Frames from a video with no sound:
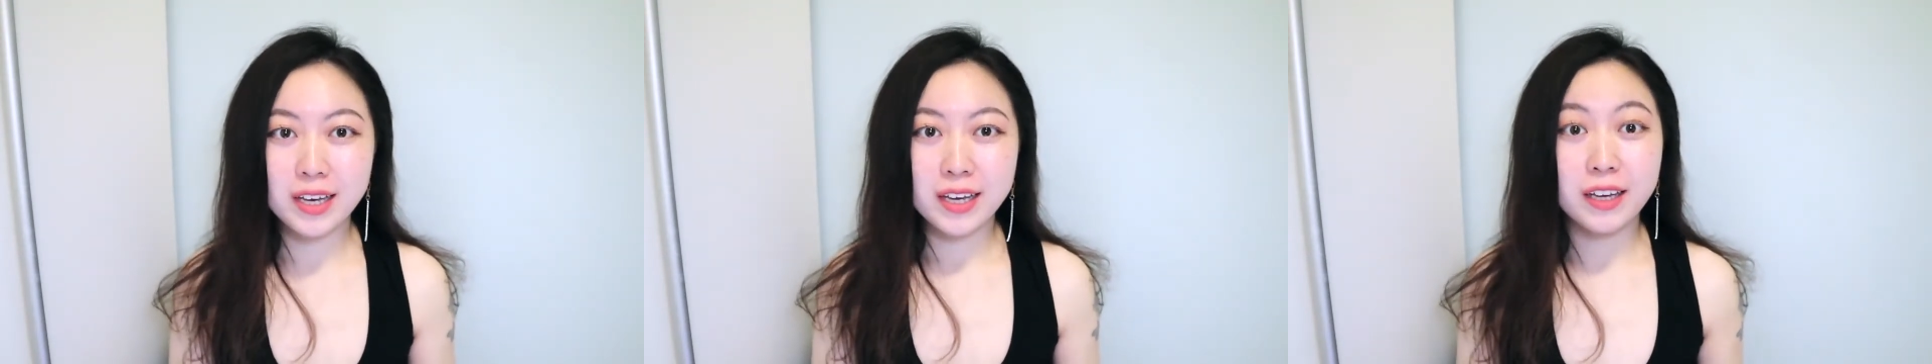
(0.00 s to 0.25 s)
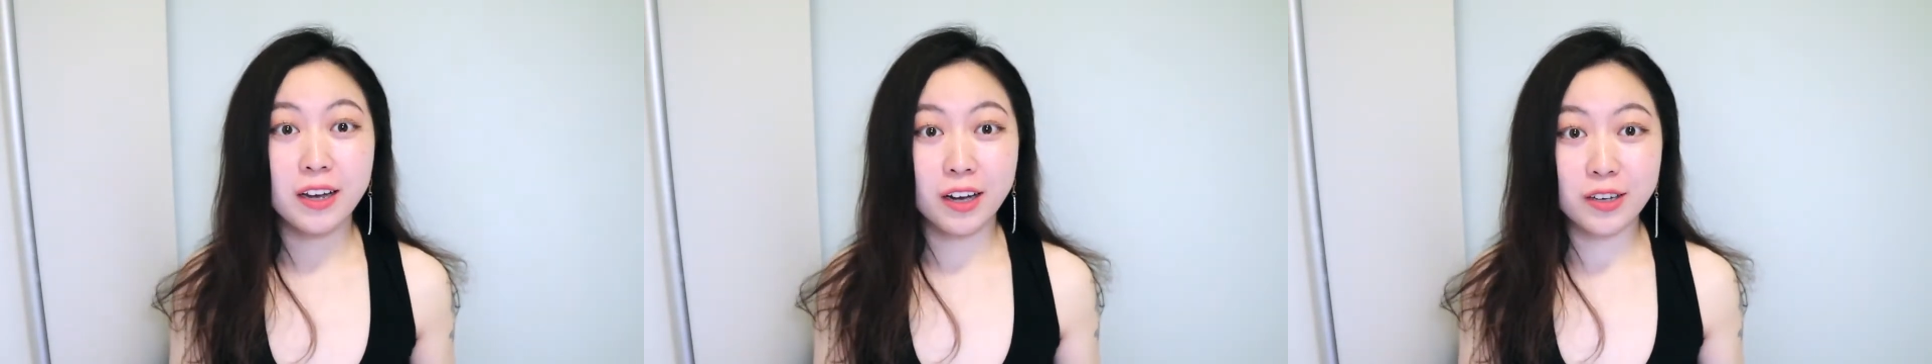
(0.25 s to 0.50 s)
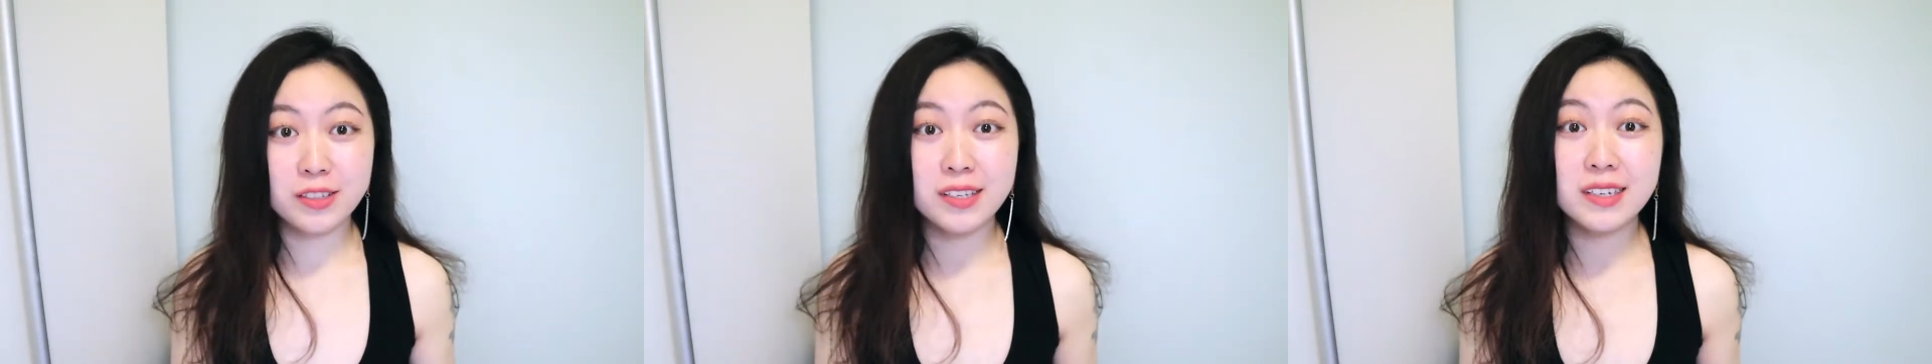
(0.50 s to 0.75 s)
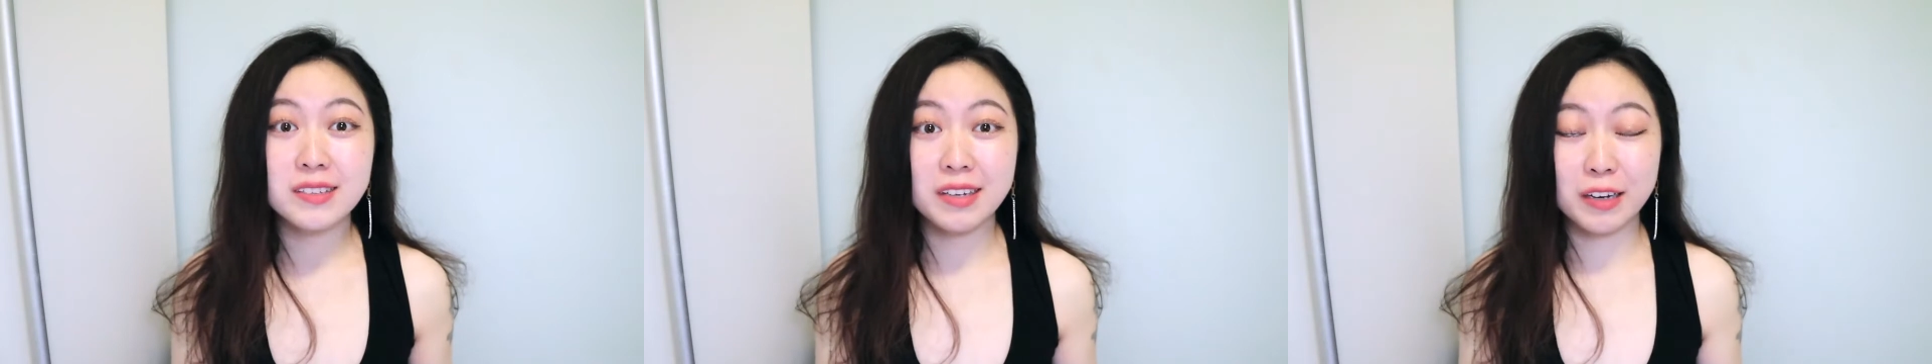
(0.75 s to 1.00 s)
It
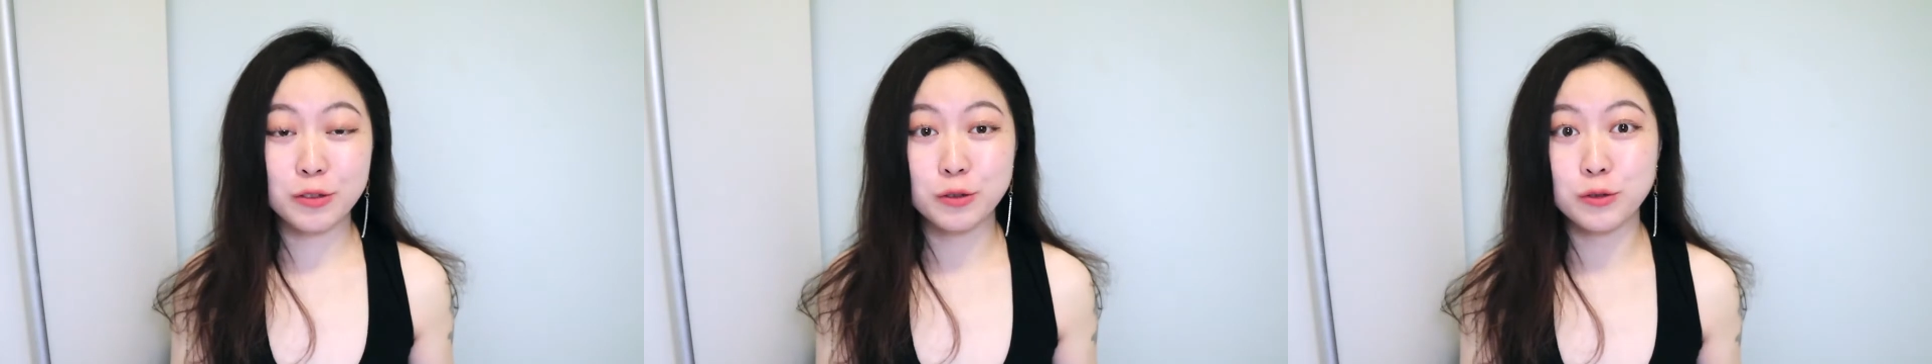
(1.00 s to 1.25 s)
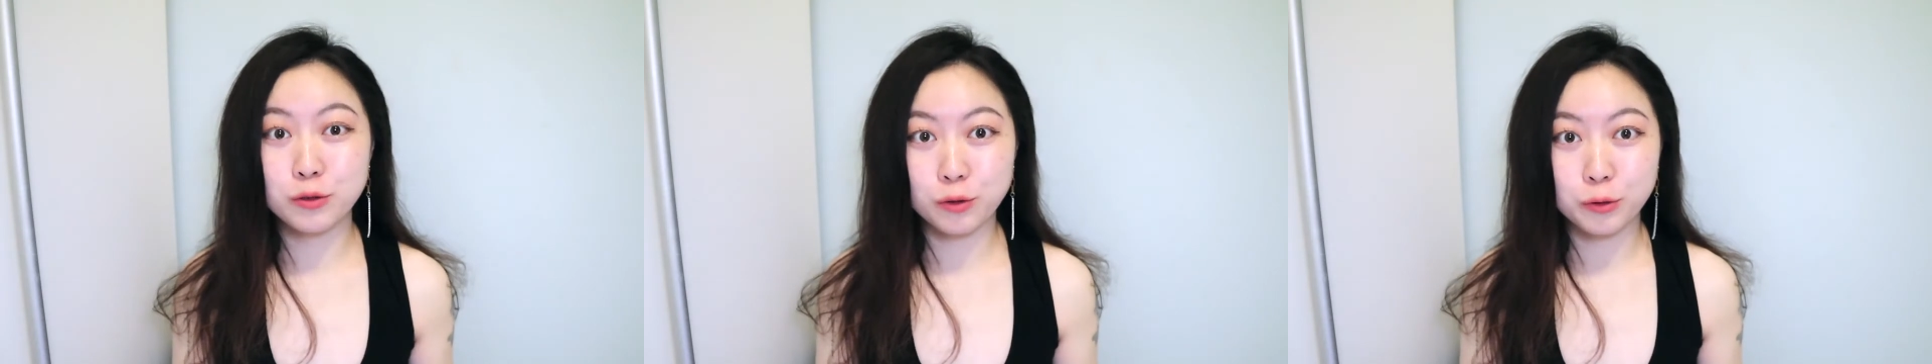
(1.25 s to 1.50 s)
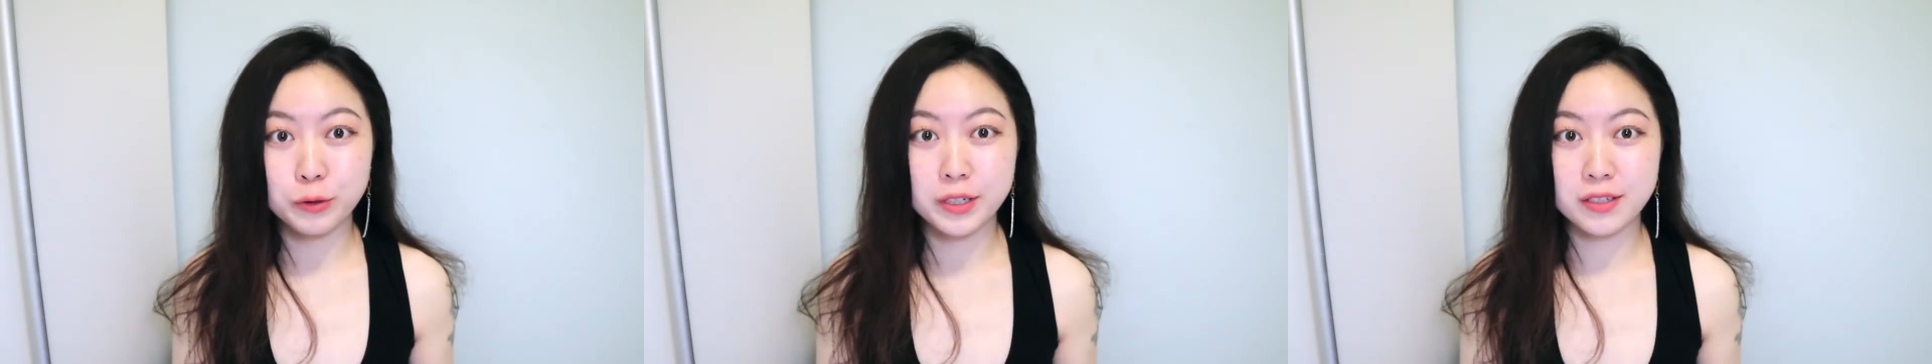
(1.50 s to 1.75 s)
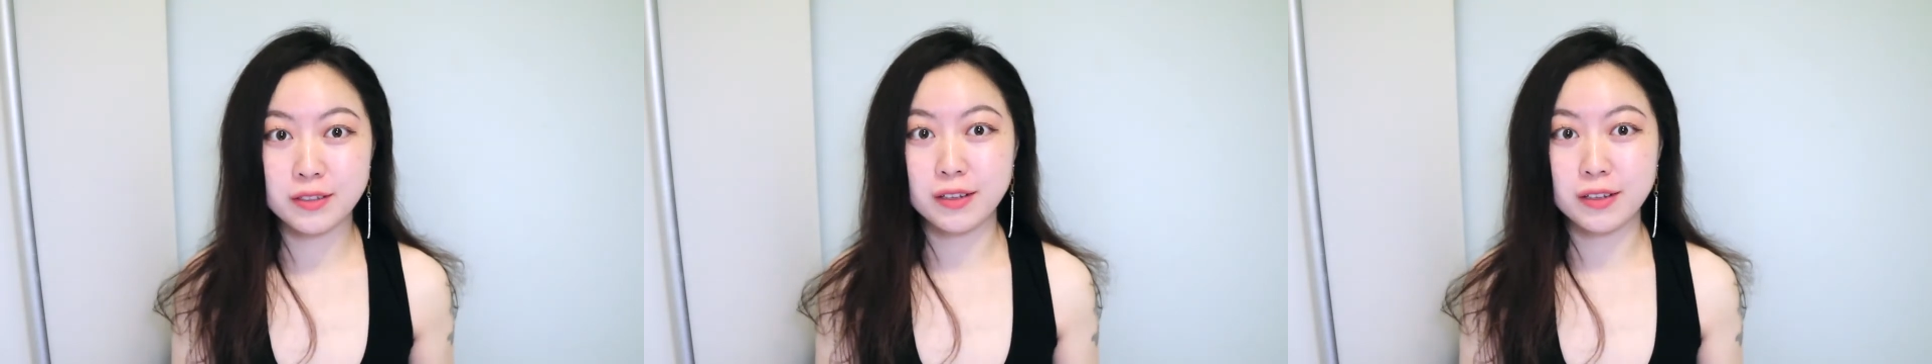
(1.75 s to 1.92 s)
constantly tells you stories